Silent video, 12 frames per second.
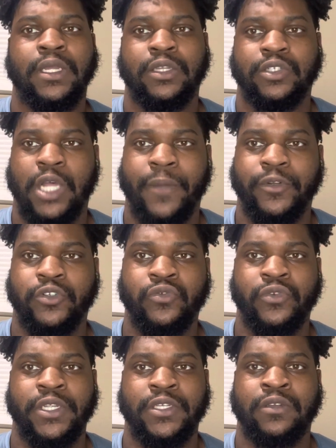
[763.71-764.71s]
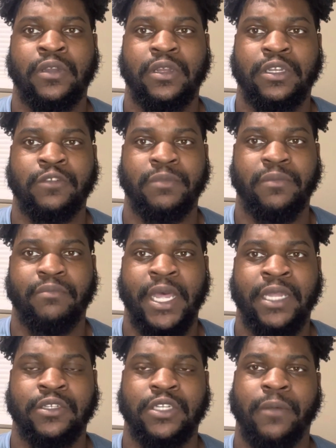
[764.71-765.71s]
there's opportunities to be
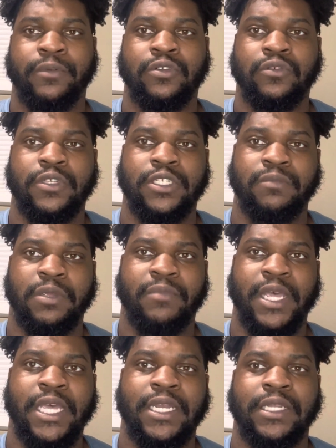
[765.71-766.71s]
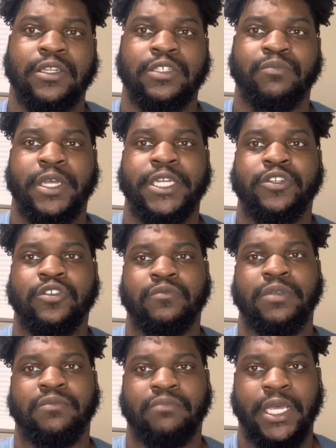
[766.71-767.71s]
met, there's opportunities to be made, and there's money to
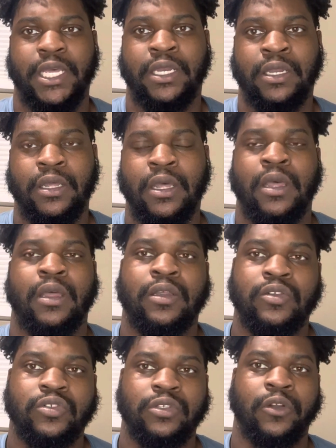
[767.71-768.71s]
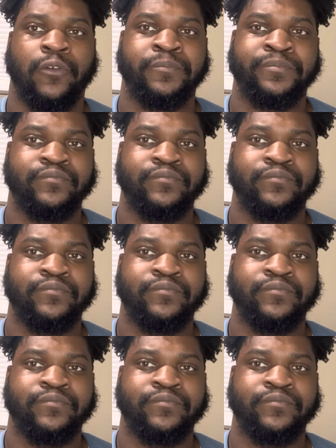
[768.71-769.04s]
be made. So